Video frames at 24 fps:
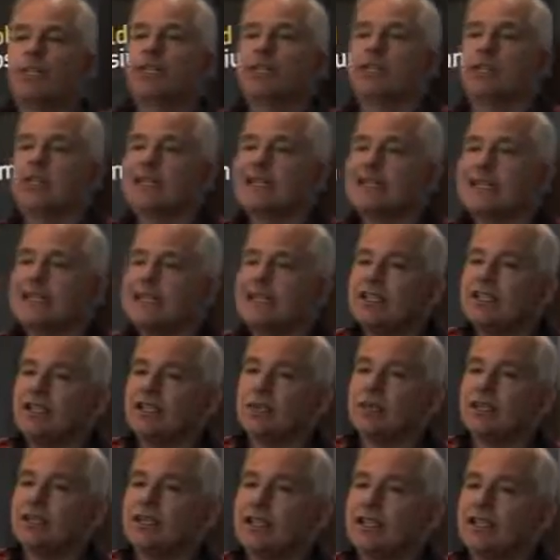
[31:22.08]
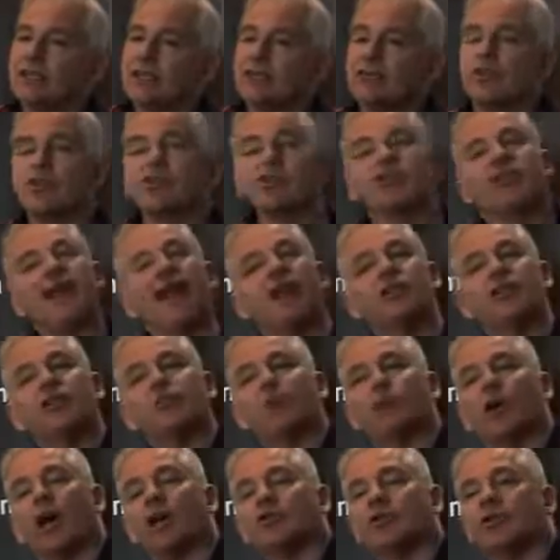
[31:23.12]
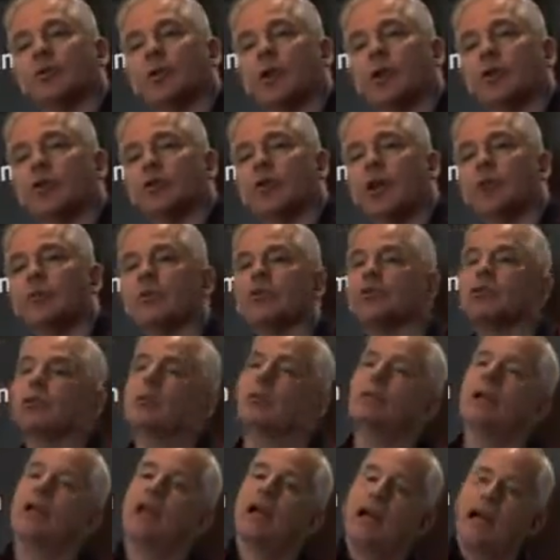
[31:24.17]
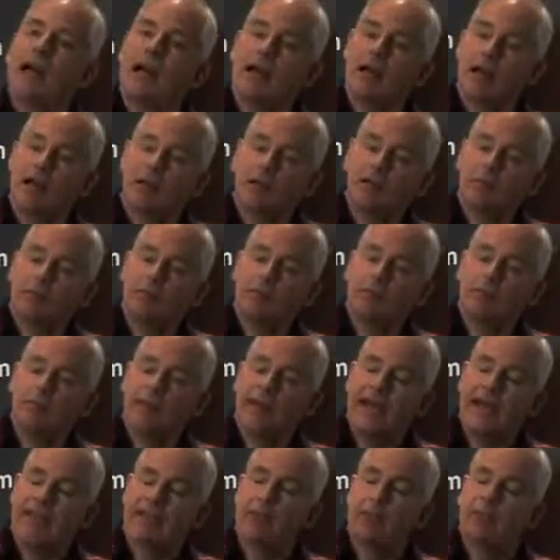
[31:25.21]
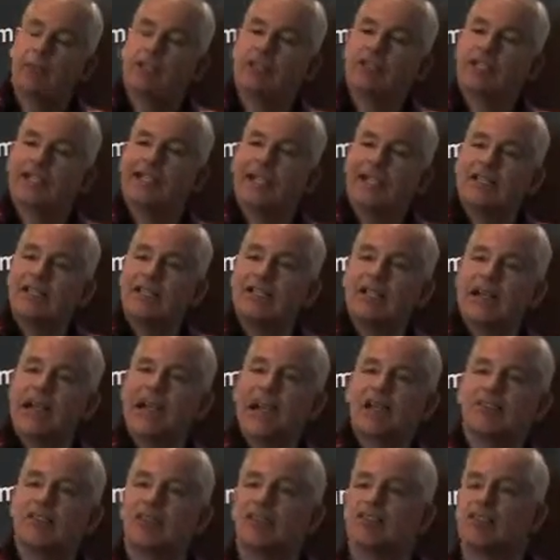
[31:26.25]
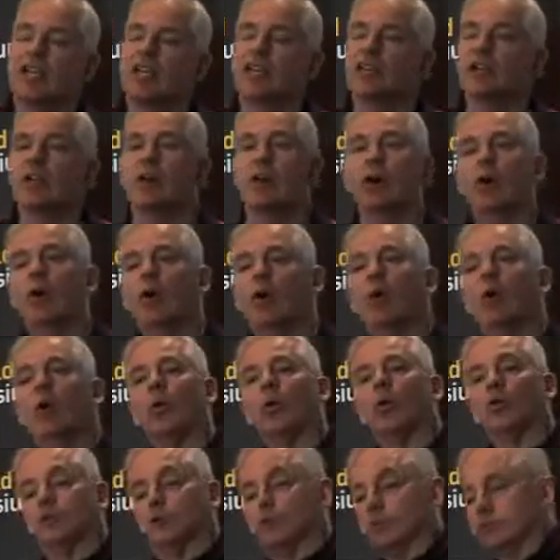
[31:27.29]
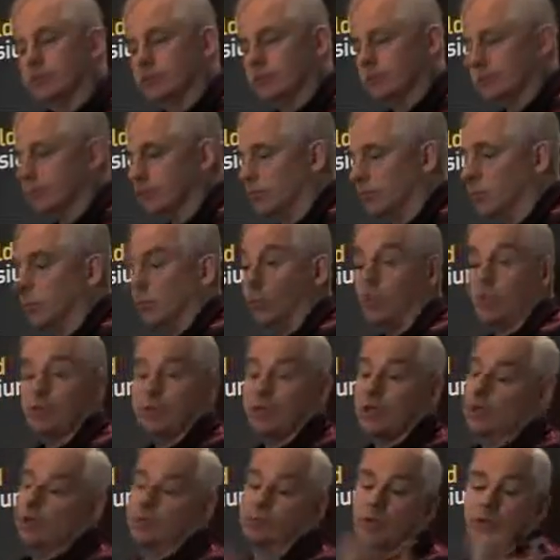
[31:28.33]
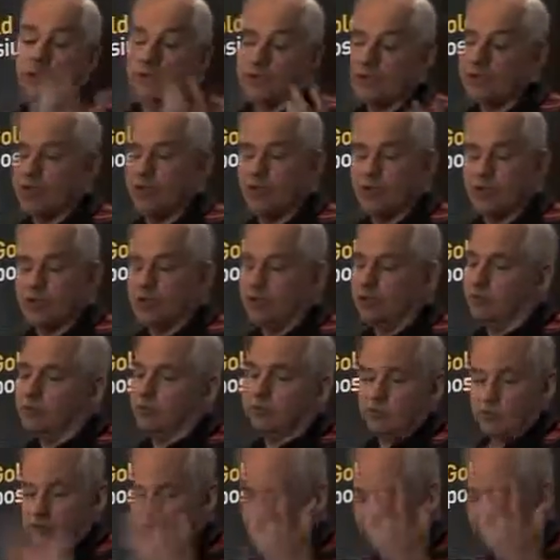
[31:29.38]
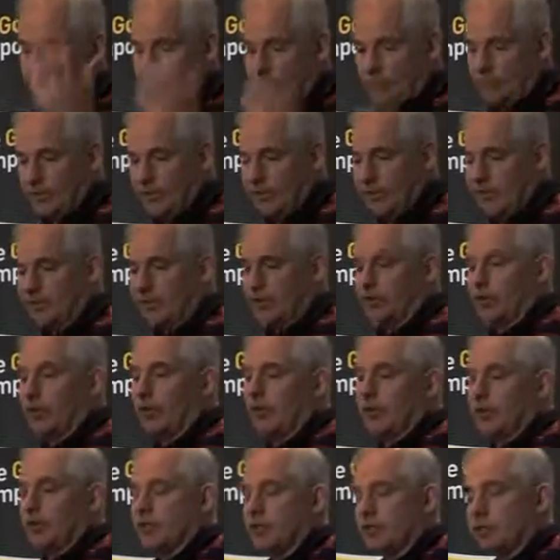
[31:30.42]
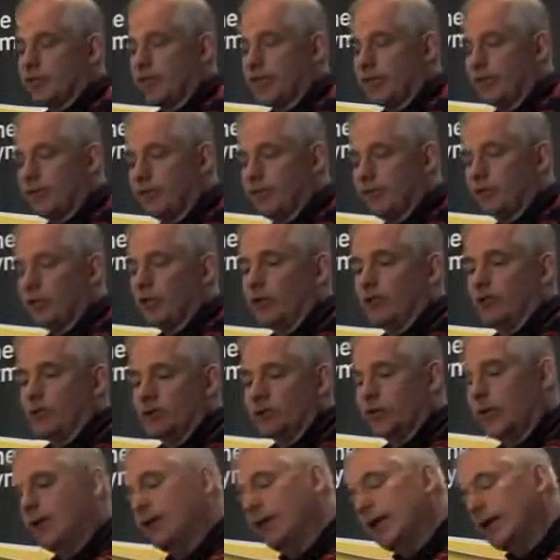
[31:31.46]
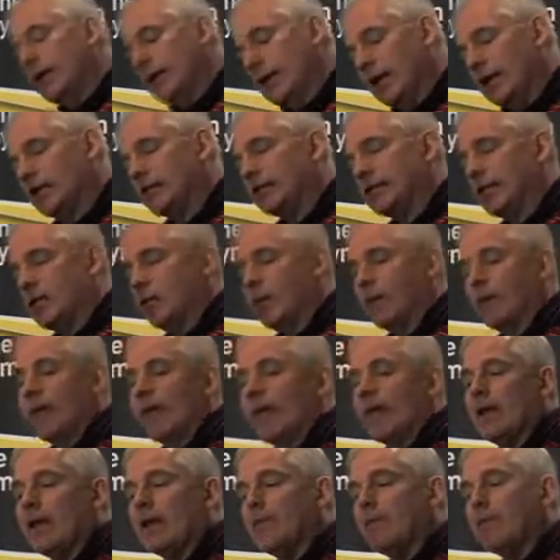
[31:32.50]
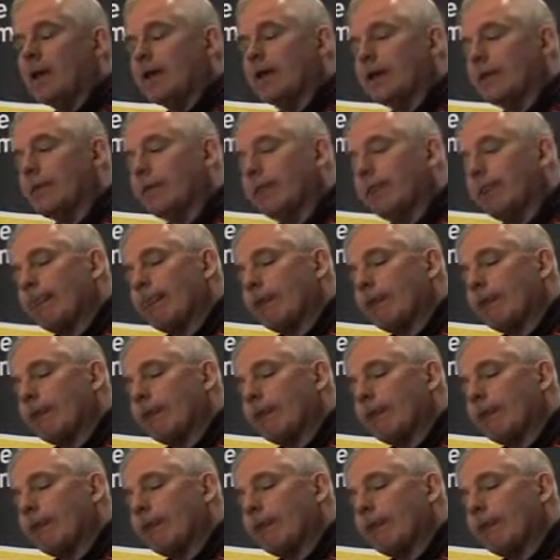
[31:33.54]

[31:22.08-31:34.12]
willing to lend into a sector. For instance, housing prices won't go up until banks are willing to lend into the housing sector. Or gold won't go up until various authorities take their foot off it, and so on. But